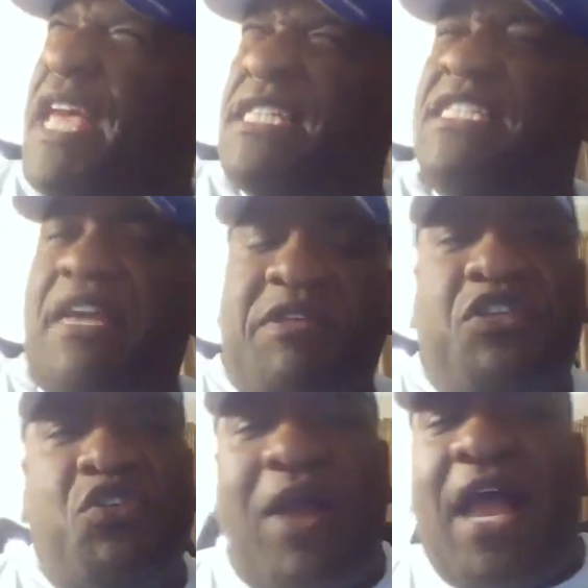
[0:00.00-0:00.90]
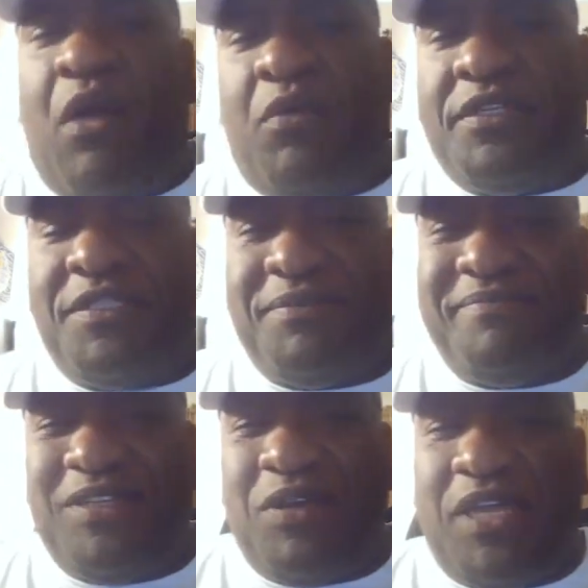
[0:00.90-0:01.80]
next 72 hours.
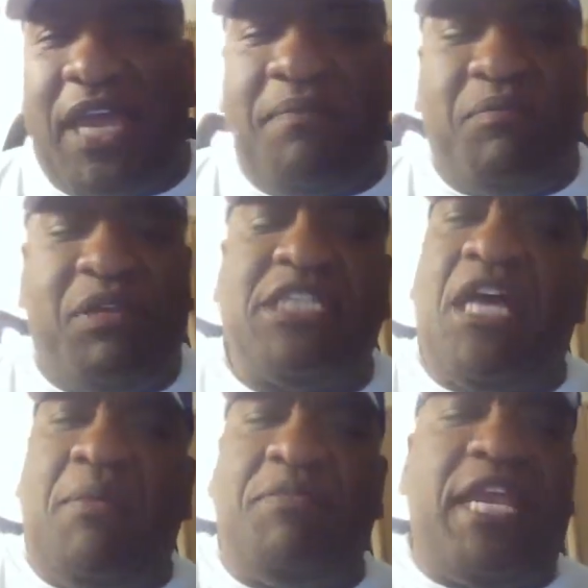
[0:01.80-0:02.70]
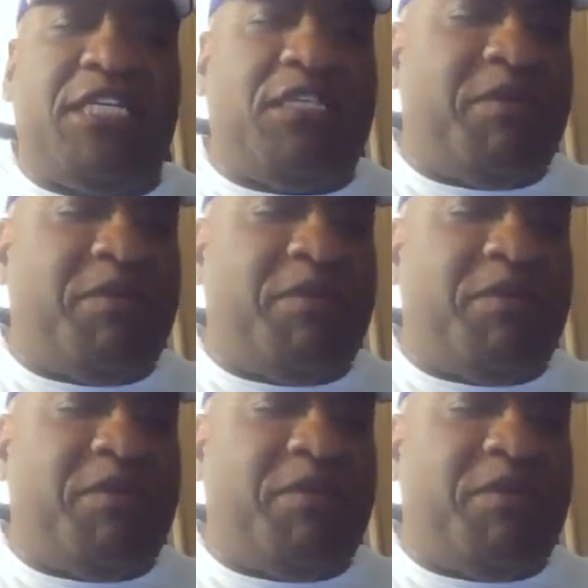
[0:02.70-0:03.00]
Okay. Plus, I updated some